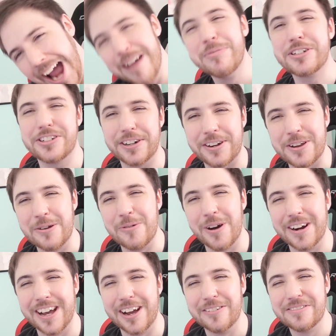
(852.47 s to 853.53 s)
I'm sure you
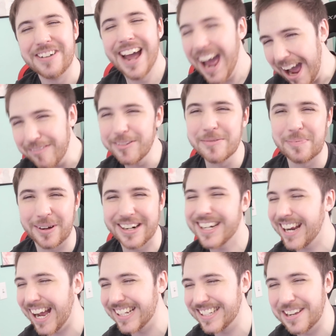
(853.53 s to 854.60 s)
would have.
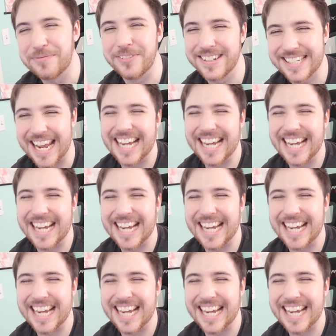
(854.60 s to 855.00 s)
Everybody got different